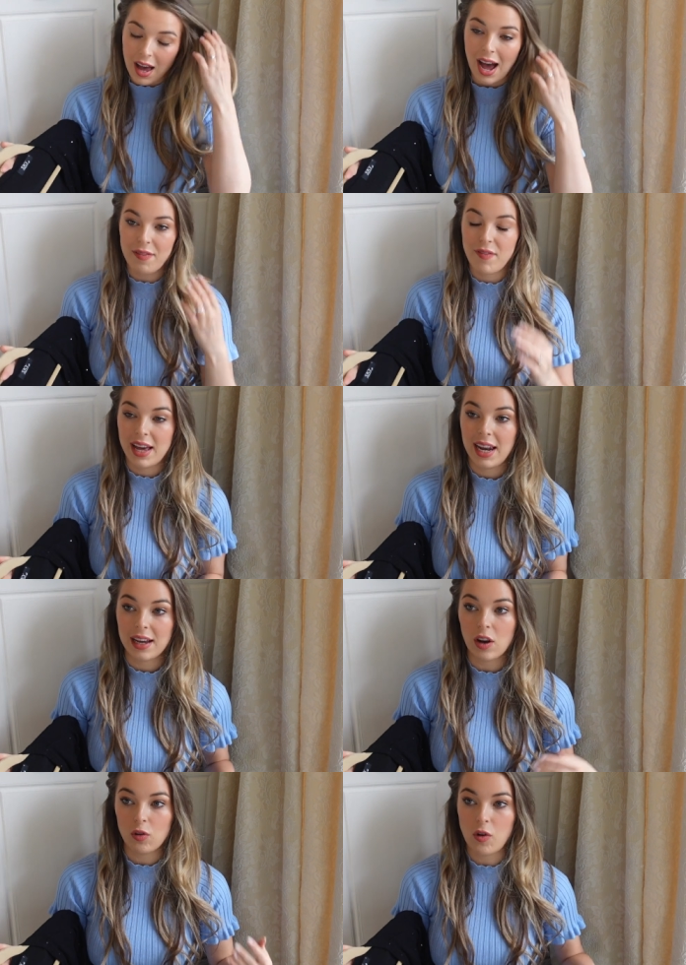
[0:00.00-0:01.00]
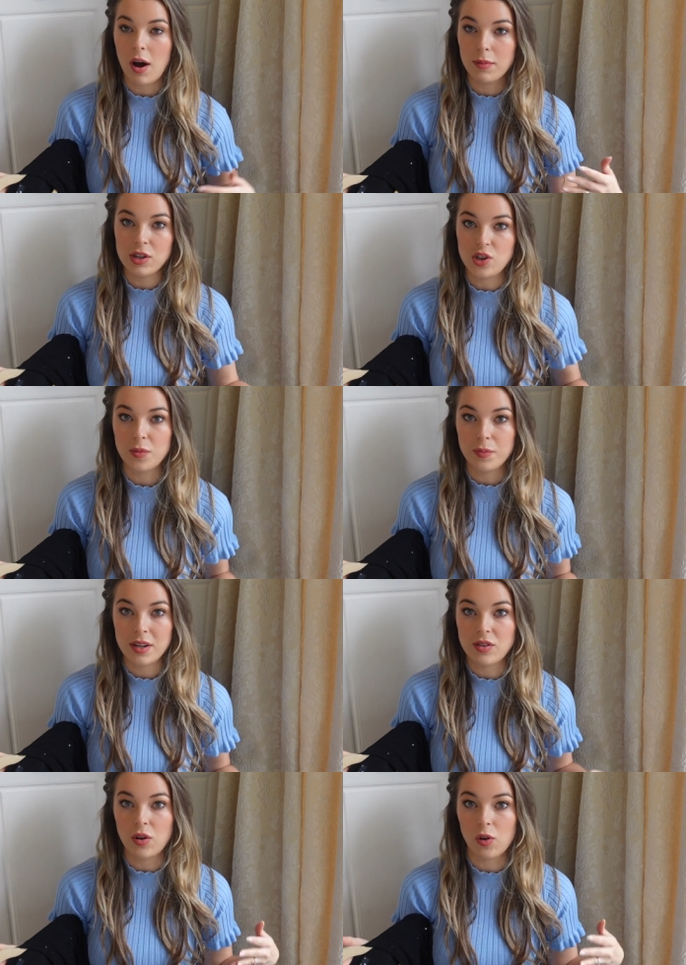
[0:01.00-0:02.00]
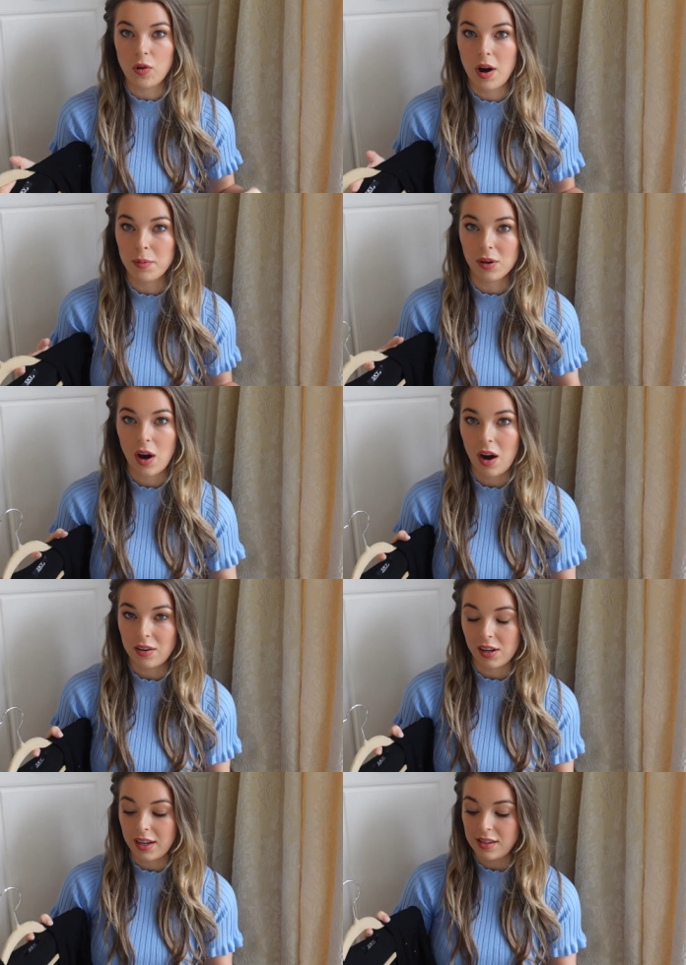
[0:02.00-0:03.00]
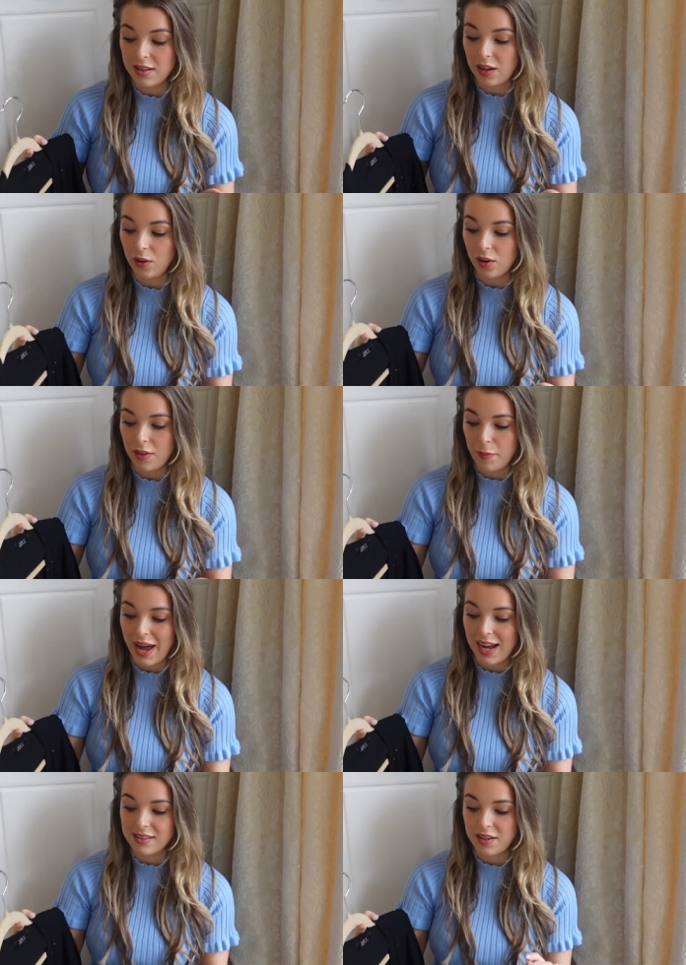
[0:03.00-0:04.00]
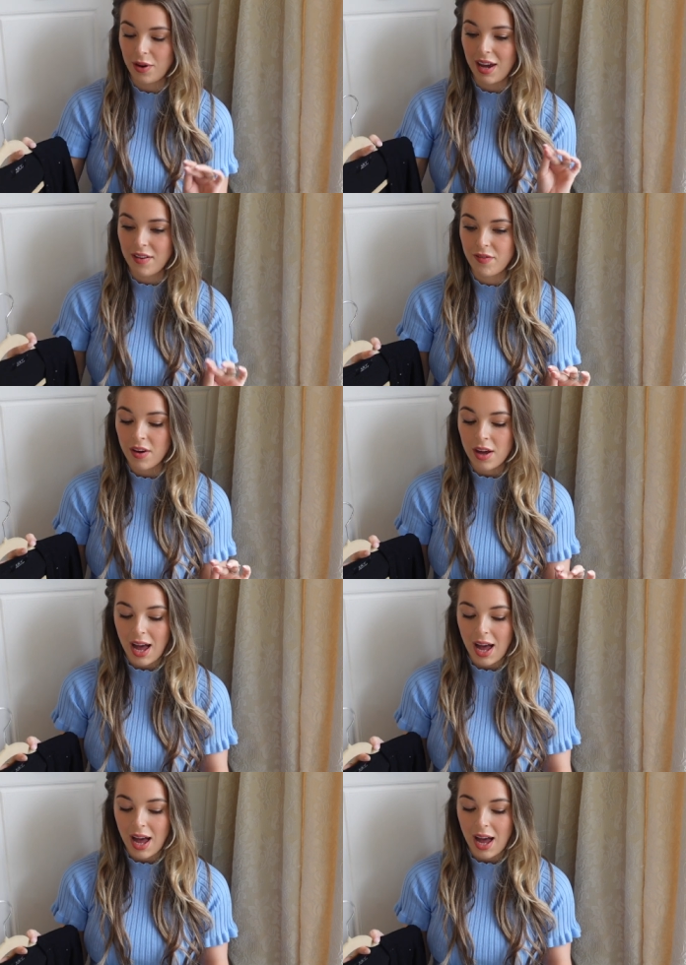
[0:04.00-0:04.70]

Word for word: I feel like cropped jumpers or cropped cardigans look the best. So if